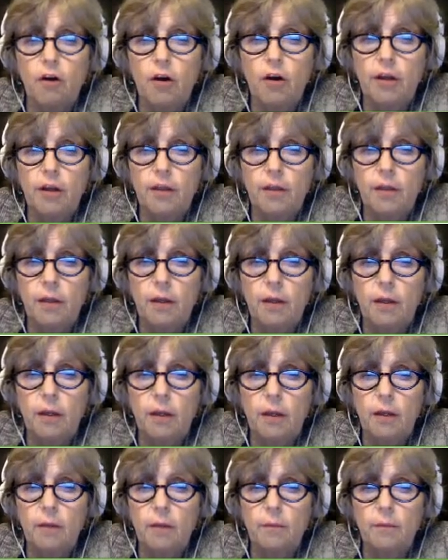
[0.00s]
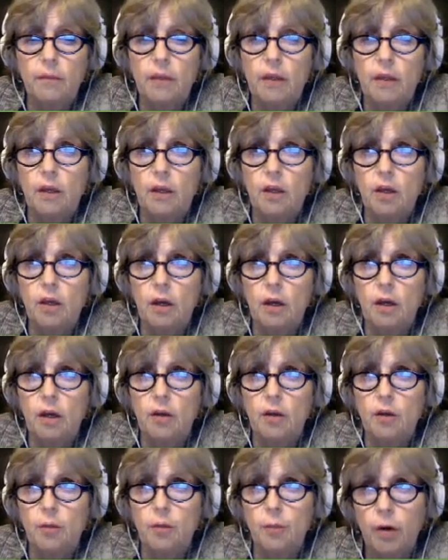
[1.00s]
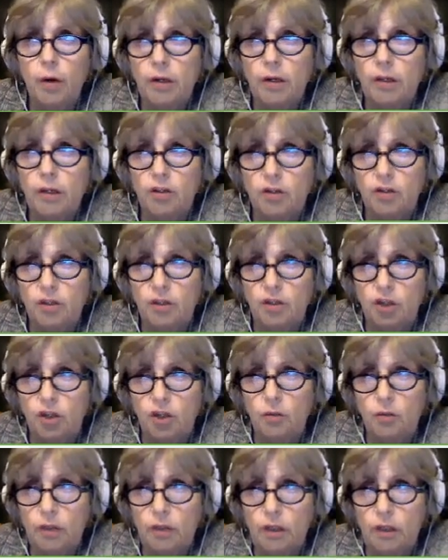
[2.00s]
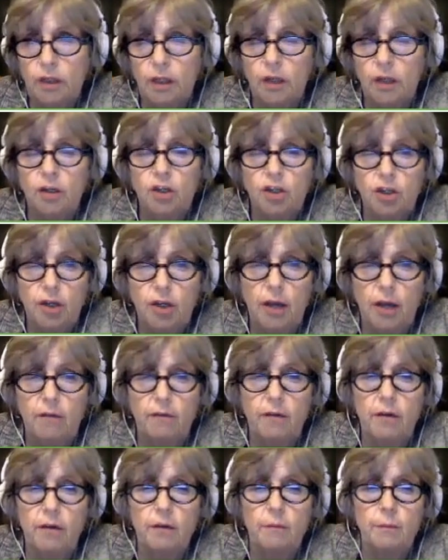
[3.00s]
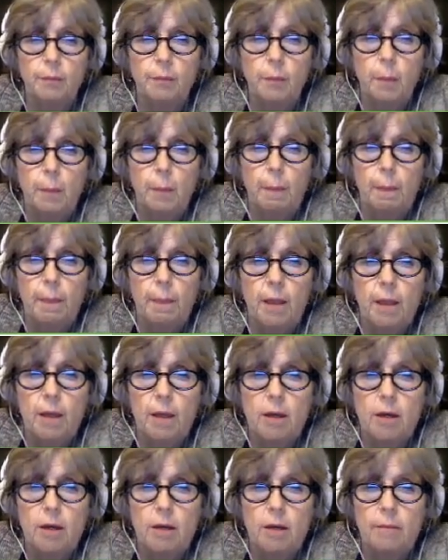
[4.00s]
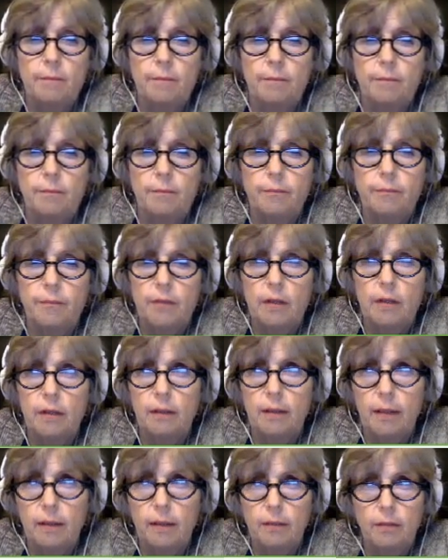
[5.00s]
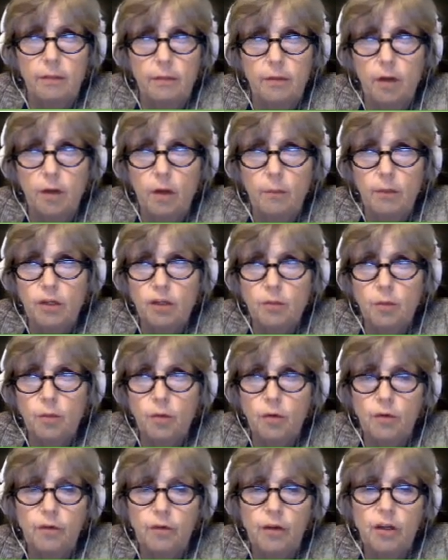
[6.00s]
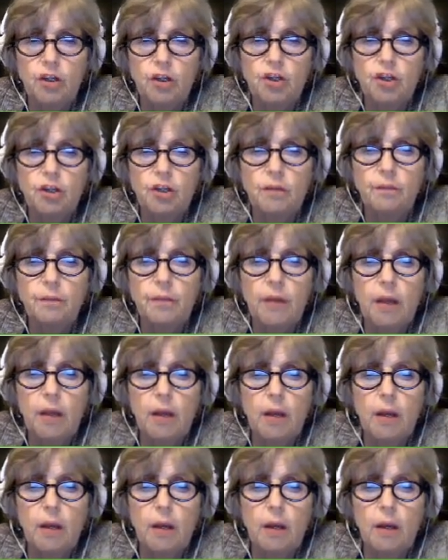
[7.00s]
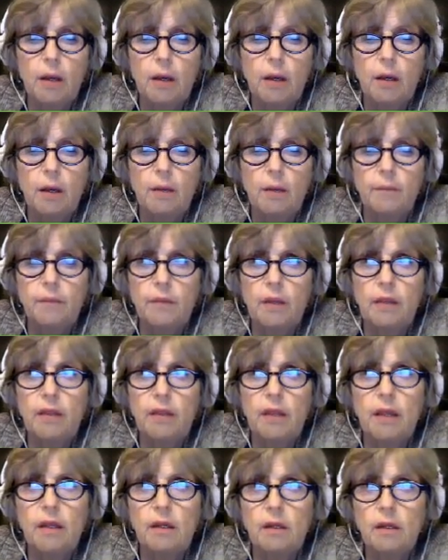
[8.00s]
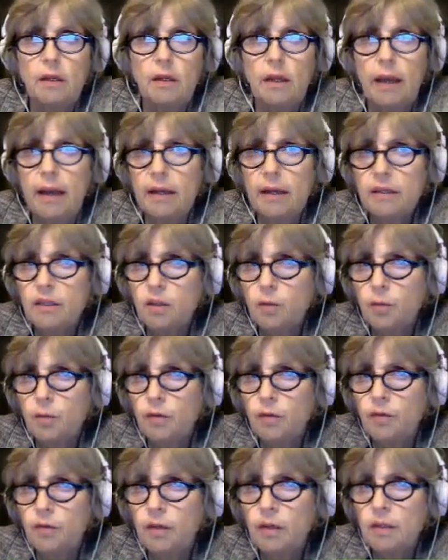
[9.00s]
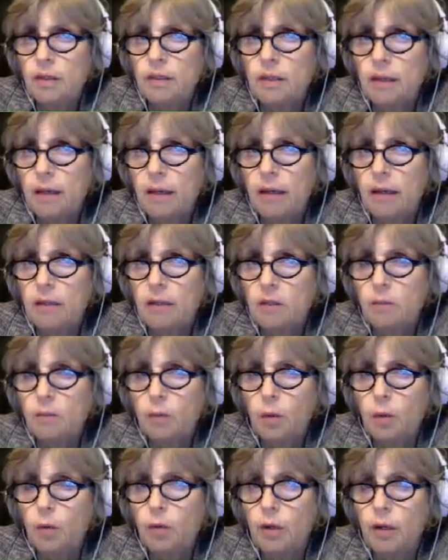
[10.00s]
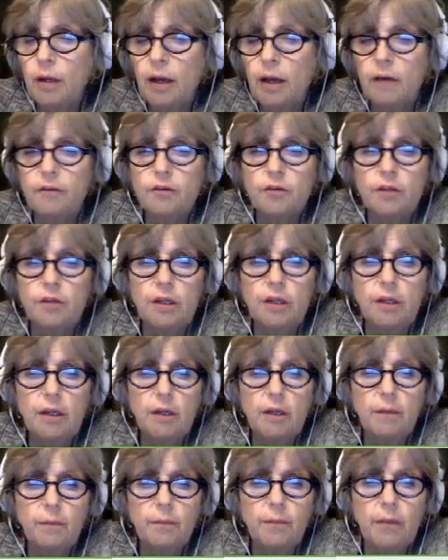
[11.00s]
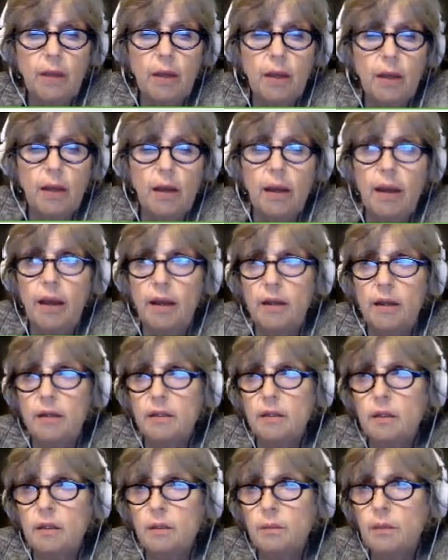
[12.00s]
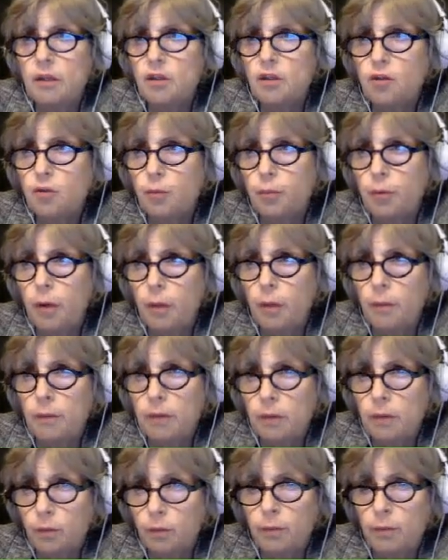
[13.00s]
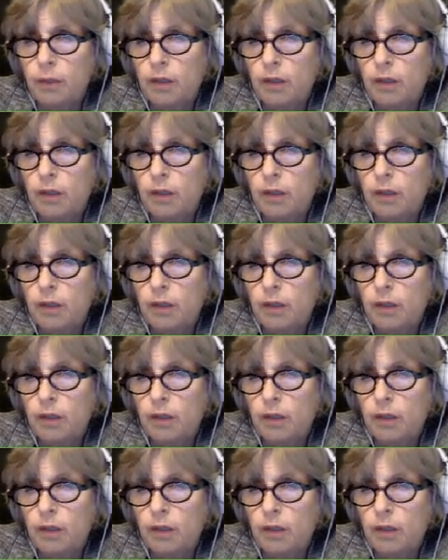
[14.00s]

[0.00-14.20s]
foggy thinking, your body just generally sluggish and heavy, um, not much motivation, and then acid reflux and gas and bloating after eating, and menstrual problems